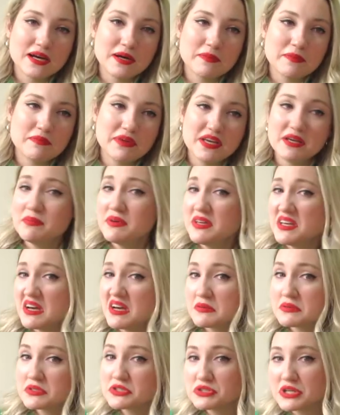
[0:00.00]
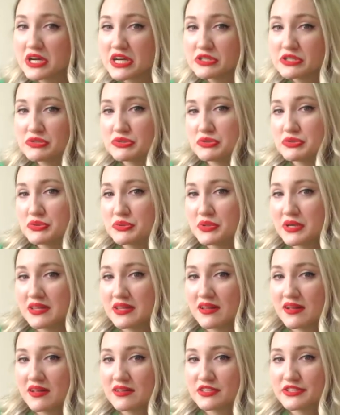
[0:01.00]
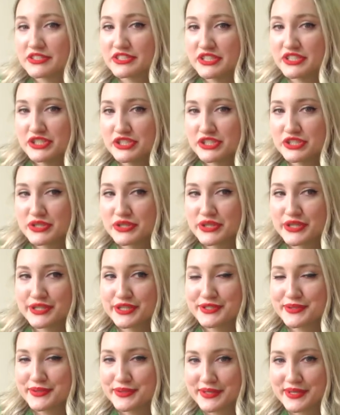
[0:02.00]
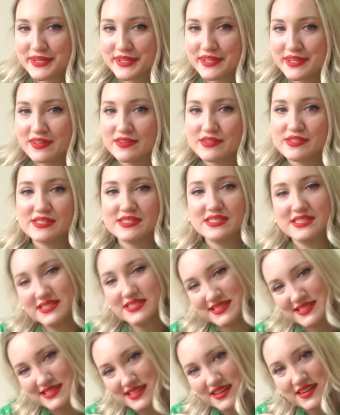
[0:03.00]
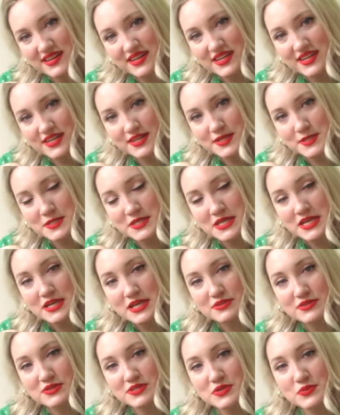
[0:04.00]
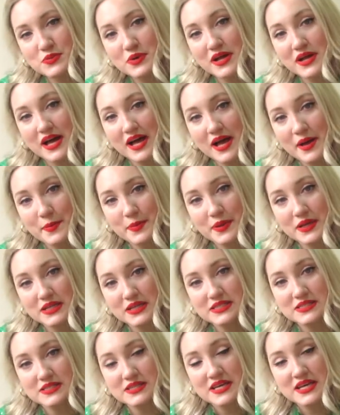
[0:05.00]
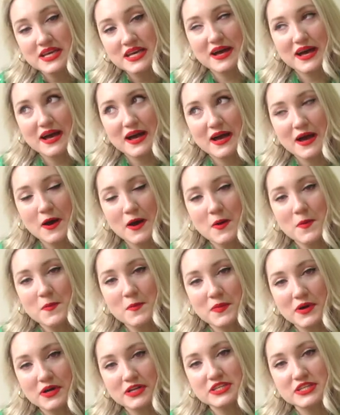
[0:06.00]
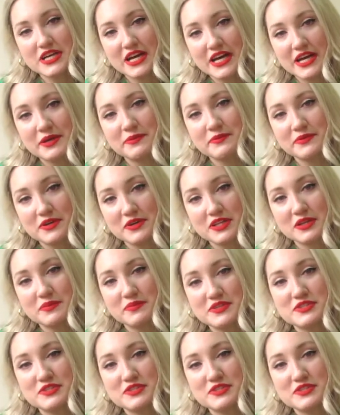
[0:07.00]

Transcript: Maybe I will try to do another t-shirt or another skirt to see what happens. How much I'm gonna be